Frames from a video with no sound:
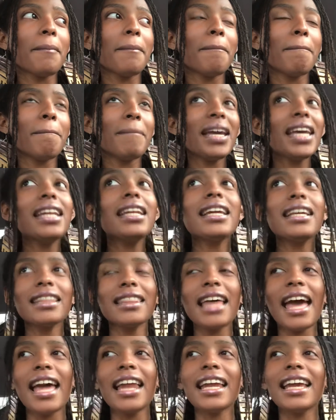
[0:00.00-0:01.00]
Meaning
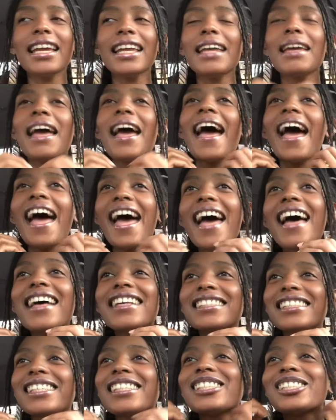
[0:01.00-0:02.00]
that it
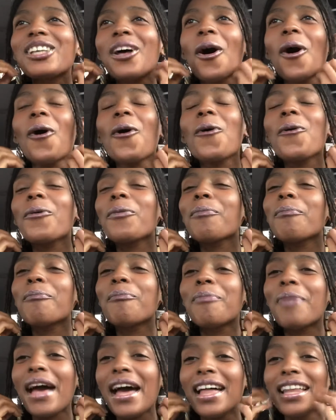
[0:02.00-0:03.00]
has its own
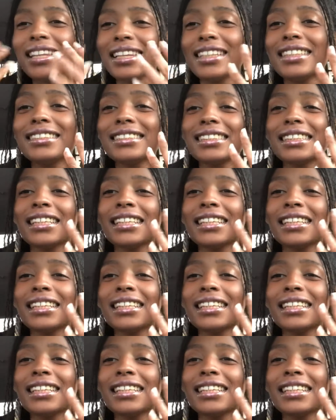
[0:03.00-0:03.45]
balance.